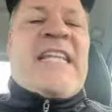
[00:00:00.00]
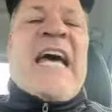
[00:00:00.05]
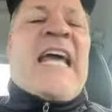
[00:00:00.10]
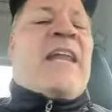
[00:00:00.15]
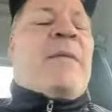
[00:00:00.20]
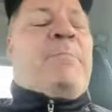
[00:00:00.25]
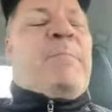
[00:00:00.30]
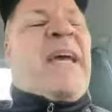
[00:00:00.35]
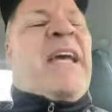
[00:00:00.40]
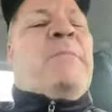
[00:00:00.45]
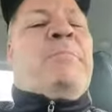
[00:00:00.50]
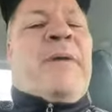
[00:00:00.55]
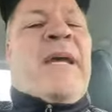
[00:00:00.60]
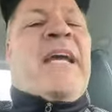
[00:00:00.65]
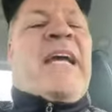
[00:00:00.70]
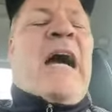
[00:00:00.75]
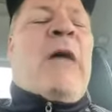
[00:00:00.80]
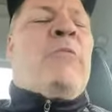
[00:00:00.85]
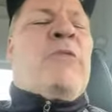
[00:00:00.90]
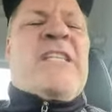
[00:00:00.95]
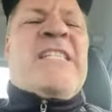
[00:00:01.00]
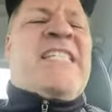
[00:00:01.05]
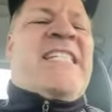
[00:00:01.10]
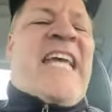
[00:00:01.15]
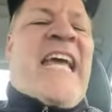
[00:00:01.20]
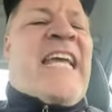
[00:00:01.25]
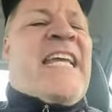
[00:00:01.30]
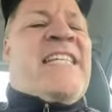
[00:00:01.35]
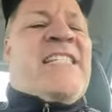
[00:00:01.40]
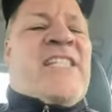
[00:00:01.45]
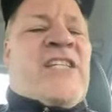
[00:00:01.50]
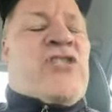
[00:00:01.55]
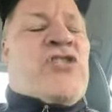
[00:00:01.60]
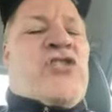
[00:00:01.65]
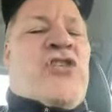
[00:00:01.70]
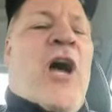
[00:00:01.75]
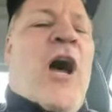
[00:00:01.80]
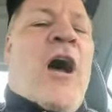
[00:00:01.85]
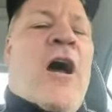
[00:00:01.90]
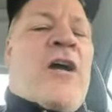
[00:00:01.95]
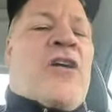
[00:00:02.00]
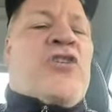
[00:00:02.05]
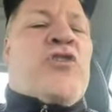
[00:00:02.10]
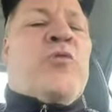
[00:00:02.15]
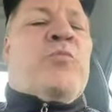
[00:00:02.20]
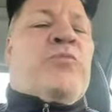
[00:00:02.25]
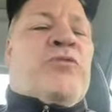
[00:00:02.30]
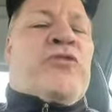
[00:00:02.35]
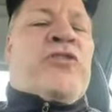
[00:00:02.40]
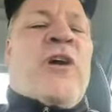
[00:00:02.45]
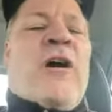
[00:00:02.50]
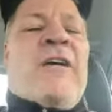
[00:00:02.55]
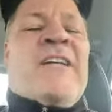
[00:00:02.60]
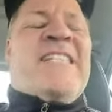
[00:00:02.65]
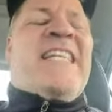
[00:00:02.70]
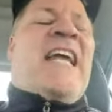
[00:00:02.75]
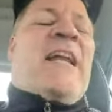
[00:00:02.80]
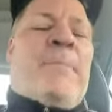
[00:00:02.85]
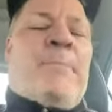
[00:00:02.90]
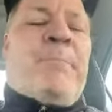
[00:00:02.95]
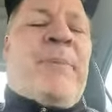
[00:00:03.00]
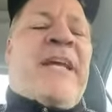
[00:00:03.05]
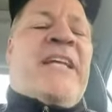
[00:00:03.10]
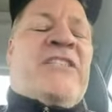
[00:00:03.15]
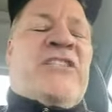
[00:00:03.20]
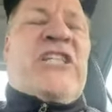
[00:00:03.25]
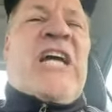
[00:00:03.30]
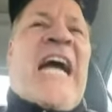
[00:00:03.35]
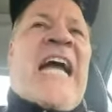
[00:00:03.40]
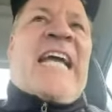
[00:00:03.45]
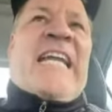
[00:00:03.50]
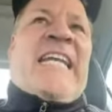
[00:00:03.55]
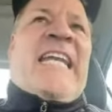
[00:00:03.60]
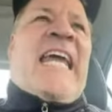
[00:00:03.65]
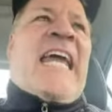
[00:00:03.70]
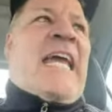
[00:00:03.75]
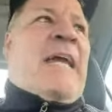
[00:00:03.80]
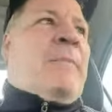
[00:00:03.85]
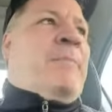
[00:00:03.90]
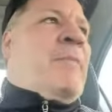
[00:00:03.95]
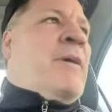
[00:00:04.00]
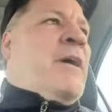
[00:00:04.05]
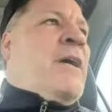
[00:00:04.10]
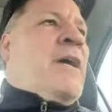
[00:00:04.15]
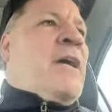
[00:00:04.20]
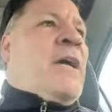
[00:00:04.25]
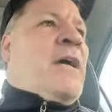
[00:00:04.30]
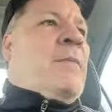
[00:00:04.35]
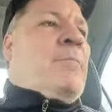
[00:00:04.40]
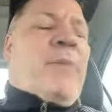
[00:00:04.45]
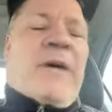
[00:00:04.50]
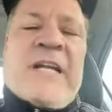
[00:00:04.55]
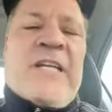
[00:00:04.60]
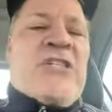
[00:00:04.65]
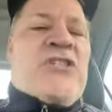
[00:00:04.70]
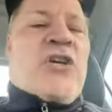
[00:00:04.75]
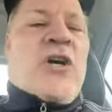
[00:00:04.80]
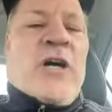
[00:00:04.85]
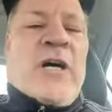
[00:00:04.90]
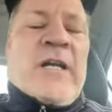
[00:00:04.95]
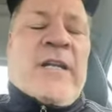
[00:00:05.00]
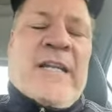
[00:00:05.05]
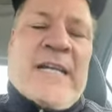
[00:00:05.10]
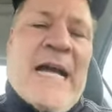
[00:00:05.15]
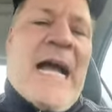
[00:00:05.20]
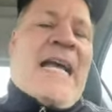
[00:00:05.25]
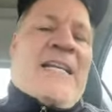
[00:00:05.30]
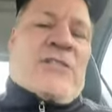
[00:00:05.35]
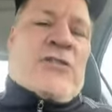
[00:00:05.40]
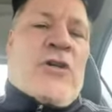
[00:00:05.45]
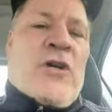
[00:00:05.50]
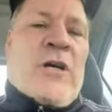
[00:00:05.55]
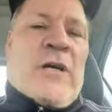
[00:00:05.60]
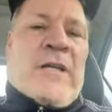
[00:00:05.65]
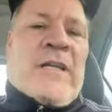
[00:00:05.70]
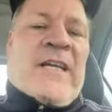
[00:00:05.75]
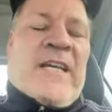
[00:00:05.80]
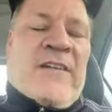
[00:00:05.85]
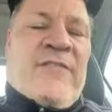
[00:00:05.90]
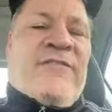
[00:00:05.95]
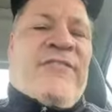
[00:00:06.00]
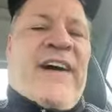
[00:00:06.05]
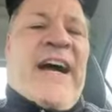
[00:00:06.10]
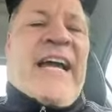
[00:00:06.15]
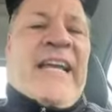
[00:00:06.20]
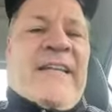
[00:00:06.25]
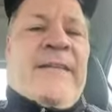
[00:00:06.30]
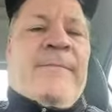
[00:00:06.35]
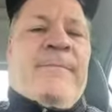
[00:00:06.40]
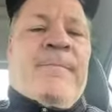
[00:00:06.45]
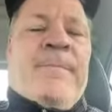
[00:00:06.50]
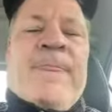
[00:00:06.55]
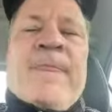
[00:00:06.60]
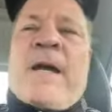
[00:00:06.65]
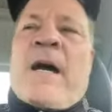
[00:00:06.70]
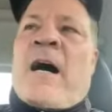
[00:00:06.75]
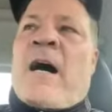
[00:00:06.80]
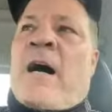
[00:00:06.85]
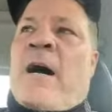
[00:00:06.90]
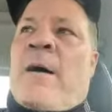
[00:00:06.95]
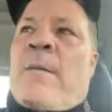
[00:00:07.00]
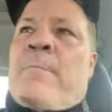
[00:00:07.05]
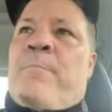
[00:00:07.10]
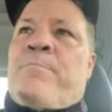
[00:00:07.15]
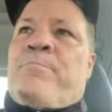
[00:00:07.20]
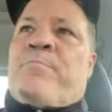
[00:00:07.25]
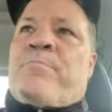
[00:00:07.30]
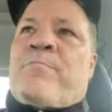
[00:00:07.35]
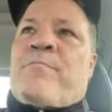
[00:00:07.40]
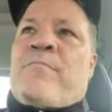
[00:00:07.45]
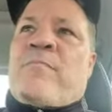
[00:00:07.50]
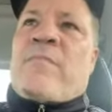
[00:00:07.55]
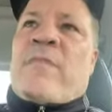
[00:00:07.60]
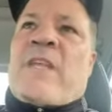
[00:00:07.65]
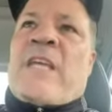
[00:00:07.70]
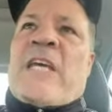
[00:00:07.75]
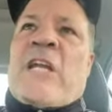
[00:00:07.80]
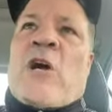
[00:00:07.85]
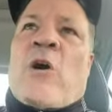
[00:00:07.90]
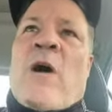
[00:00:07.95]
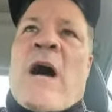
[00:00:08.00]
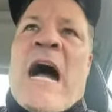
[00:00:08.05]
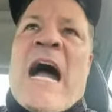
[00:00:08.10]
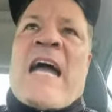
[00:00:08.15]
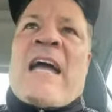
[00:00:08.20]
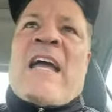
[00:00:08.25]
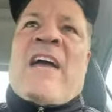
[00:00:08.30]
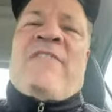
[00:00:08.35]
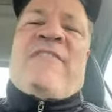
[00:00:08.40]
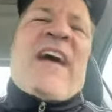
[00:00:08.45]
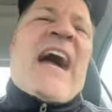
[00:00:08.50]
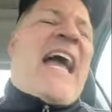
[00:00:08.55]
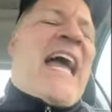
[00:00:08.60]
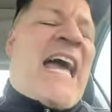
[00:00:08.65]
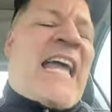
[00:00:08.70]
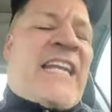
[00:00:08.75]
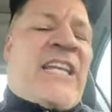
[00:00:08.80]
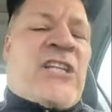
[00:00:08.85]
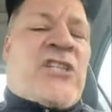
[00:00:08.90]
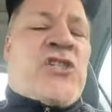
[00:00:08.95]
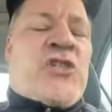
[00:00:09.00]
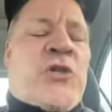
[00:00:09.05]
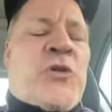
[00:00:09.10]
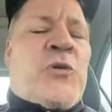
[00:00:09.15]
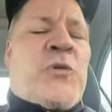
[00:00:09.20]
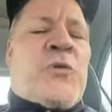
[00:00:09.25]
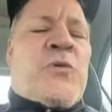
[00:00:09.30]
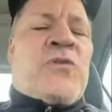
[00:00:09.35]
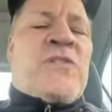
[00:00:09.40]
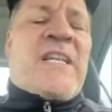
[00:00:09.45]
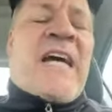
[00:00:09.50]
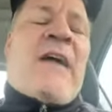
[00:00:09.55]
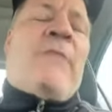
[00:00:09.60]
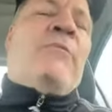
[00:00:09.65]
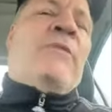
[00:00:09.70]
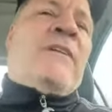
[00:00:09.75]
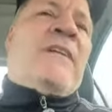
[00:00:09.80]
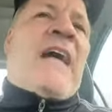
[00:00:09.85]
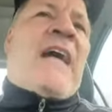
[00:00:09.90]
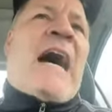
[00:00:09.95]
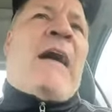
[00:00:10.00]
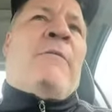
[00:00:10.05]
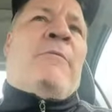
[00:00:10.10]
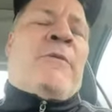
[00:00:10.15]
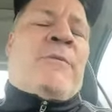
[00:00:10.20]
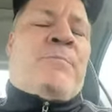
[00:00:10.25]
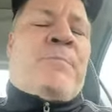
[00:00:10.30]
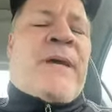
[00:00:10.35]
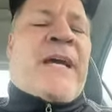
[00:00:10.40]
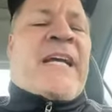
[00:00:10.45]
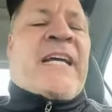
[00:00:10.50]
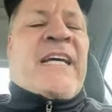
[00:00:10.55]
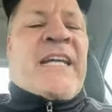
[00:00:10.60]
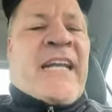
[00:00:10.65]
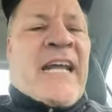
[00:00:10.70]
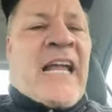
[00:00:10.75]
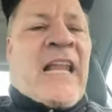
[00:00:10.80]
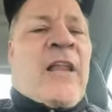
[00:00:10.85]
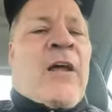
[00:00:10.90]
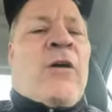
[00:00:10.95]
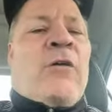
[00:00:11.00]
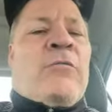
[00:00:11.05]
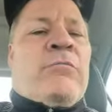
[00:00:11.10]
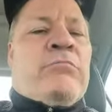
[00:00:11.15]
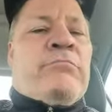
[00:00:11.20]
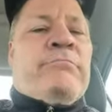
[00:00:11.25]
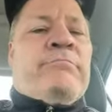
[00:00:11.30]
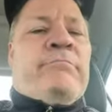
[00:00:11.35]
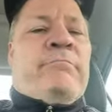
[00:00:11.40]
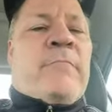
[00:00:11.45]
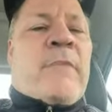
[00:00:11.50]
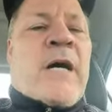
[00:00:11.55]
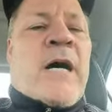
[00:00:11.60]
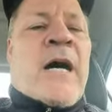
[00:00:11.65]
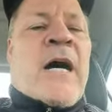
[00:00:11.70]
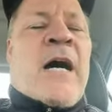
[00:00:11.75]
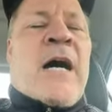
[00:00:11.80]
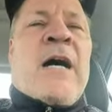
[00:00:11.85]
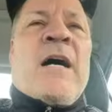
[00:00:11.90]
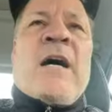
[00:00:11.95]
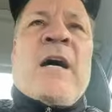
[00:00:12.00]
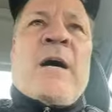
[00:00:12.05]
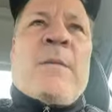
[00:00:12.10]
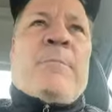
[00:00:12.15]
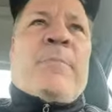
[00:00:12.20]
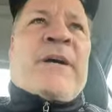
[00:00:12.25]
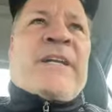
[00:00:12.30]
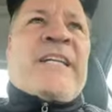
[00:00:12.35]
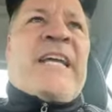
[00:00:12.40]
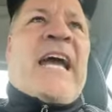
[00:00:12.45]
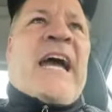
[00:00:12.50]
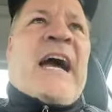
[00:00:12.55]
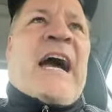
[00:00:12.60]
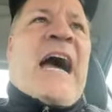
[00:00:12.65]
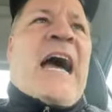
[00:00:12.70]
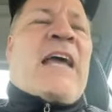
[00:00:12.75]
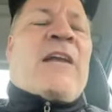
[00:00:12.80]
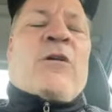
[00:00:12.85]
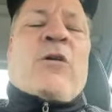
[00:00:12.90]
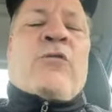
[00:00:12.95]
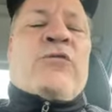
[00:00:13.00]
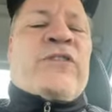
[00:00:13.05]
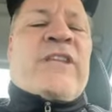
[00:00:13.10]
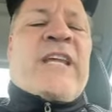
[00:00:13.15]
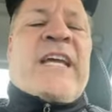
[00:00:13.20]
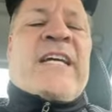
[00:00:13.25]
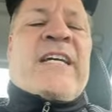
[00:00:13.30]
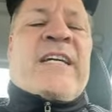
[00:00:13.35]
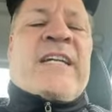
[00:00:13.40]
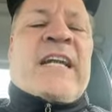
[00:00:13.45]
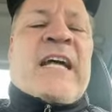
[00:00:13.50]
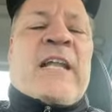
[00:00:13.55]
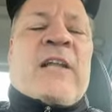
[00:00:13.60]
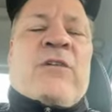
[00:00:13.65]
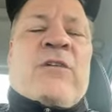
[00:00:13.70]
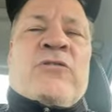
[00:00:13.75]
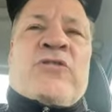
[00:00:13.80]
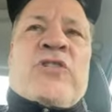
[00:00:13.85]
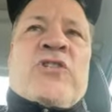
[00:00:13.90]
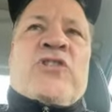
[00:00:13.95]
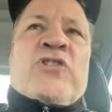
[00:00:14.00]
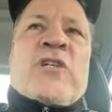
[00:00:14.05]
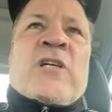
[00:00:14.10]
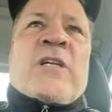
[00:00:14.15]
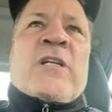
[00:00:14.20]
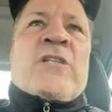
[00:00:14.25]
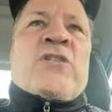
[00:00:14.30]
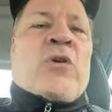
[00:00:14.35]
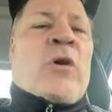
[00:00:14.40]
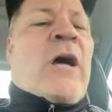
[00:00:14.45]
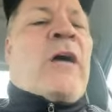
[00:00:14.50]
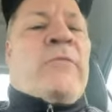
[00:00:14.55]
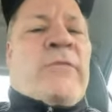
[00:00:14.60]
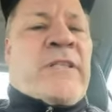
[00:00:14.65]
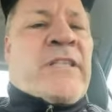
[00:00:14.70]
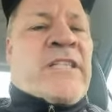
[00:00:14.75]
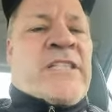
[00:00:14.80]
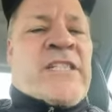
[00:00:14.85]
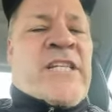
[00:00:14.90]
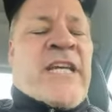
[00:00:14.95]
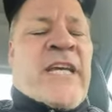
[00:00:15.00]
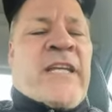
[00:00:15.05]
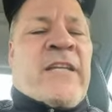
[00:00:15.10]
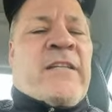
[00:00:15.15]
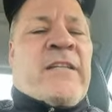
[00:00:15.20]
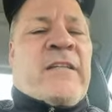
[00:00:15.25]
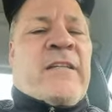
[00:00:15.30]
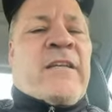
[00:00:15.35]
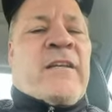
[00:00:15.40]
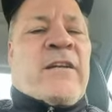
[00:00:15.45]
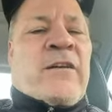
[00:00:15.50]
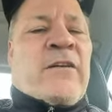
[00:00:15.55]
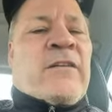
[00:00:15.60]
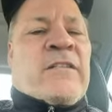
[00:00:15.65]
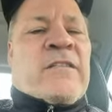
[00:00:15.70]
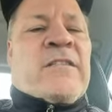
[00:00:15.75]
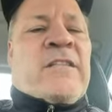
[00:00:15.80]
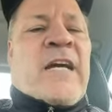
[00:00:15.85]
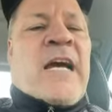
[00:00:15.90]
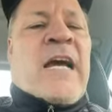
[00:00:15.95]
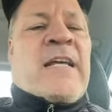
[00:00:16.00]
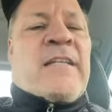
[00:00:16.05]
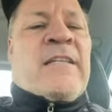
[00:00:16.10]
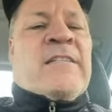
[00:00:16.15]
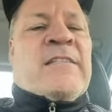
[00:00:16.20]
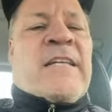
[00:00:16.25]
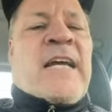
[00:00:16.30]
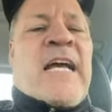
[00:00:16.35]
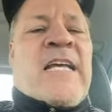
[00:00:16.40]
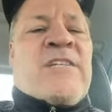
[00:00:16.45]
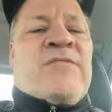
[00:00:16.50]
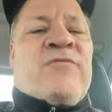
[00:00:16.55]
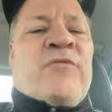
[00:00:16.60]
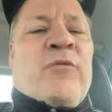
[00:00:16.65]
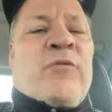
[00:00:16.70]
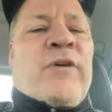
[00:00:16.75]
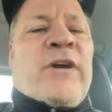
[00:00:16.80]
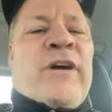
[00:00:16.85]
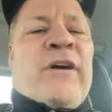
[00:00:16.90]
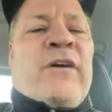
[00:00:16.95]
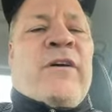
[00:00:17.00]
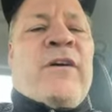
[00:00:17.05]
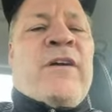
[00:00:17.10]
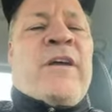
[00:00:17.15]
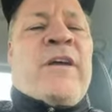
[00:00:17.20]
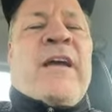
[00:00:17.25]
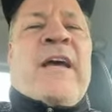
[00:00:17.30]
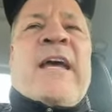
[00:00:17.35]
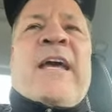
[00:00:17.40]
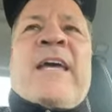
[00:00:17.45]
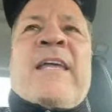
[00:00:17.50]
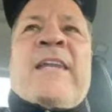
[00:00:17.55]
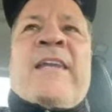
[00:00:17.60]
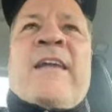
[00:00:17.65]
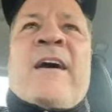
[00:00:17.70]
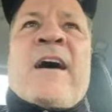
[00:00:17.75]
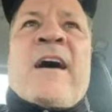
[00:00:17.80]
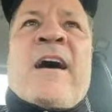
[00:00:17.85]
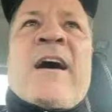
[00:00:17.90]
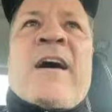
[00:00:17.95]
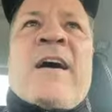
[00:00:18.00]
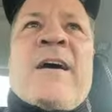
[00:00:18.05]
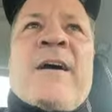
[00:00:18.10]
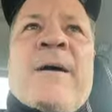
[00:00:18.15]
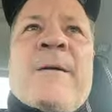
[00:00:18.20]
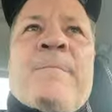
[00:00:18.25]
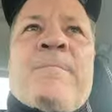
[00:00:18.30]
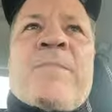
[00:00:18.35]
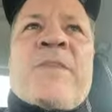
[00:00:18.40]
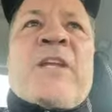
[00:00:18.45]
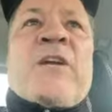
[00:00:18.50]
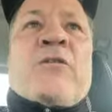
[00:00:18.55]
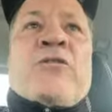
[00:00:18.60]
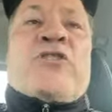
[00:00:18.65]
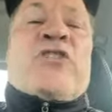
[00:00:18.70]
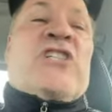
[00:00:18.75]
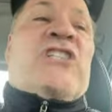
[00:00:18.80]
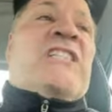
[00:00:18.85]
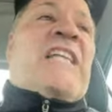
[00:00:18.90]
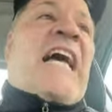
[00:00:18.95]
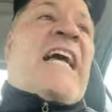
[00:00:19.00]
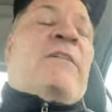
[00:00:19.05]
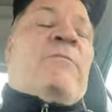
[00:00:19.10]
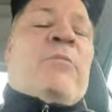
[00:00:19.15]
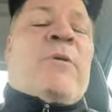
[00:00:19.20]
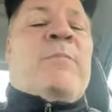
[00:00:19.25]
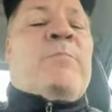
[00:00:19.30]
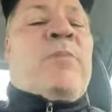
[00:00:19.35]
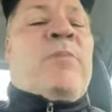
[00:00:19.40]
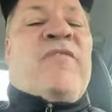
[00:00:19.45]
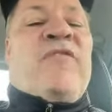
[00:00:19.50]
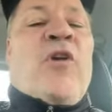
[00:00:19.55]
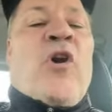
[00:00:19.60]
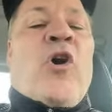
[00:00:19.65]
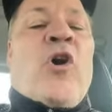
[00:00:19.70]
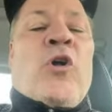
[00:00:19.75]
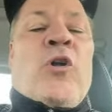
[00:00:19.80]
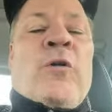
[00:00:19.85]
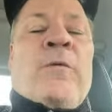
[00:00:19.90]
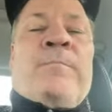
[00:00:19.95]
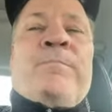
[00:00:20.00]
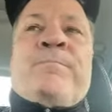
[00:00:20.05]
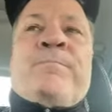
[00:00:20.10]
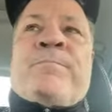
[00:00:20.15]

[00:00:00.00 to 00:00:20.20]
not a big, I wouldn't say he's a star, superstar. He's not a big, giant name, but he's good. The guy's good. He can fight. You know, if I had to choose, I would pick Canelo. But yeah, I don't think Canelo's just going to toy with this kid. You know, this guy's for real. And, you know, just like with Bivol,